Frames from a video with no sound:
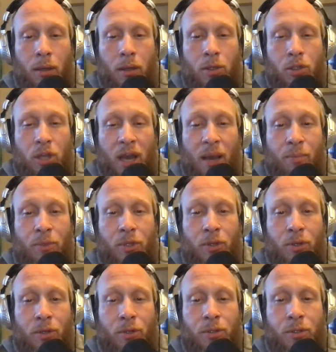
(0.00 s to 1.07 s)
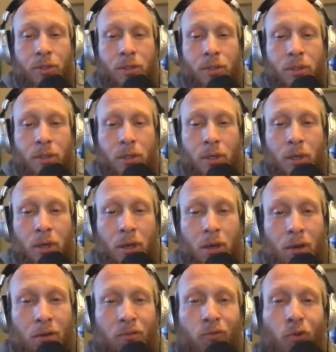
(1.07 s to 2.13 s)
chapters
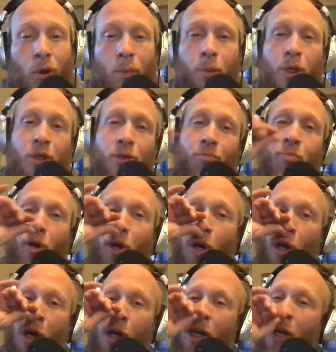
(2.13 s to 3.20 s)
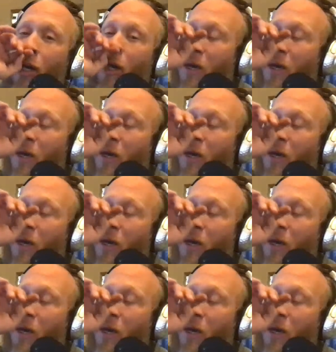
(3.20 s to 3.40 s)
from his book.